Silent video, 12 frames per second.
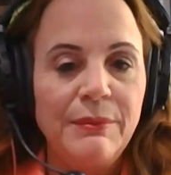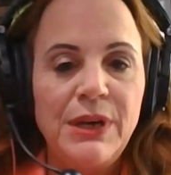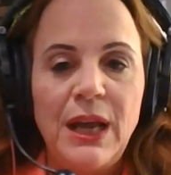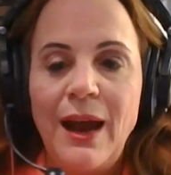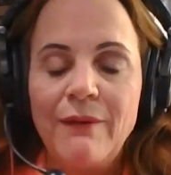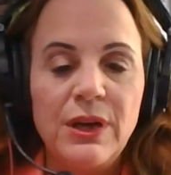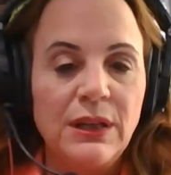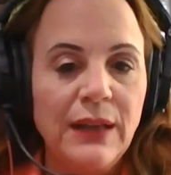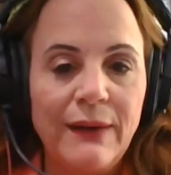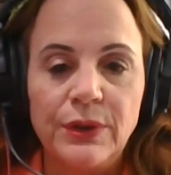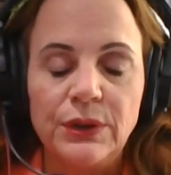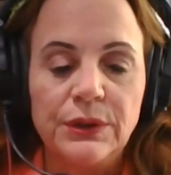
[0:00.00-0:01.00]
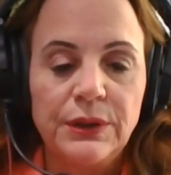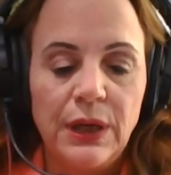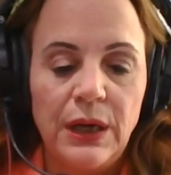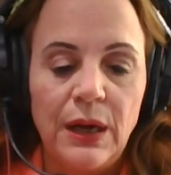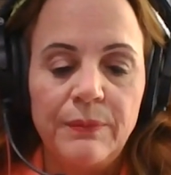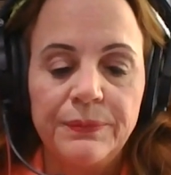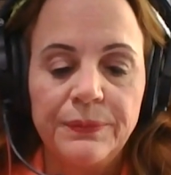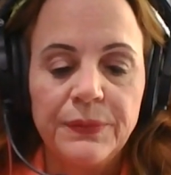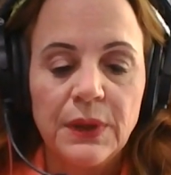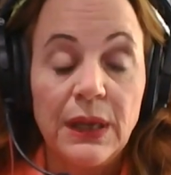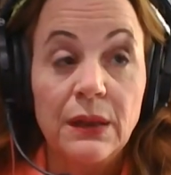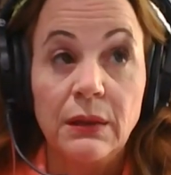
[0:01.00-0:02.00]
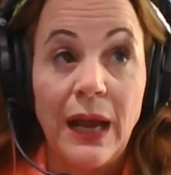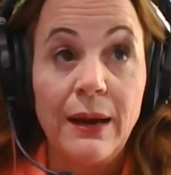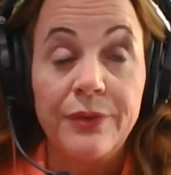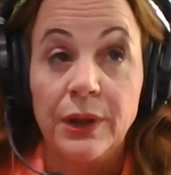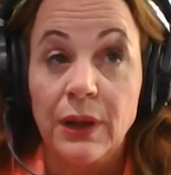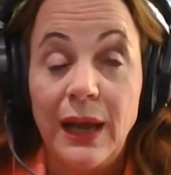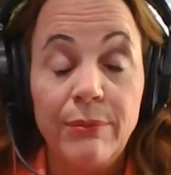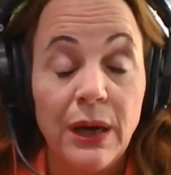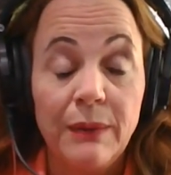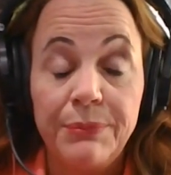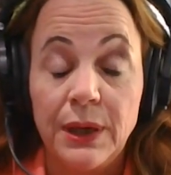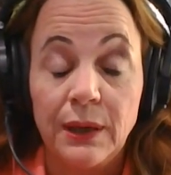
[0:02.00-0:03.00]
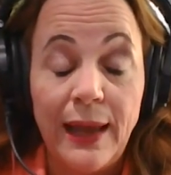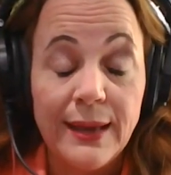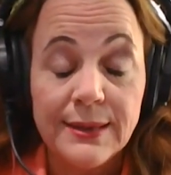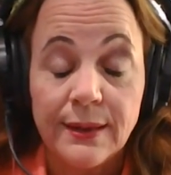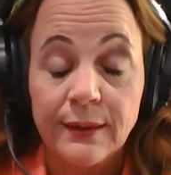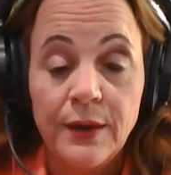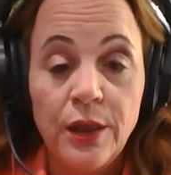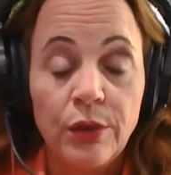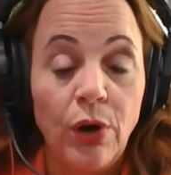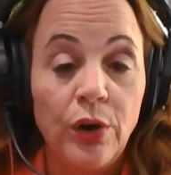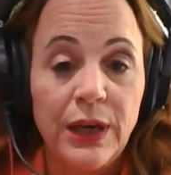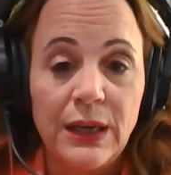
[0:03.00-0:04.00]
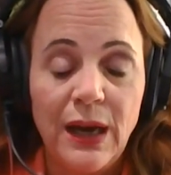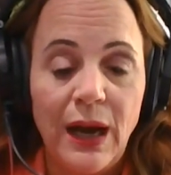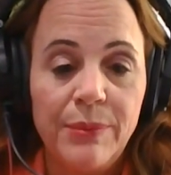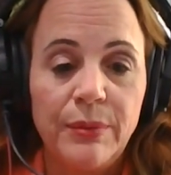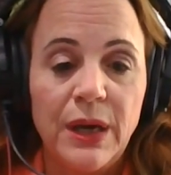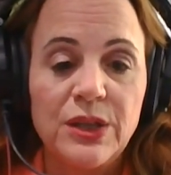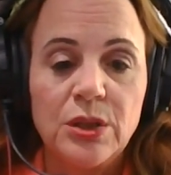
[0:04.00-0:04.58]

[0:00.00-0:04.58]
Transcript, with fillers: I mean, every level, um, li- the library up in Alaska, they're all getting compromised.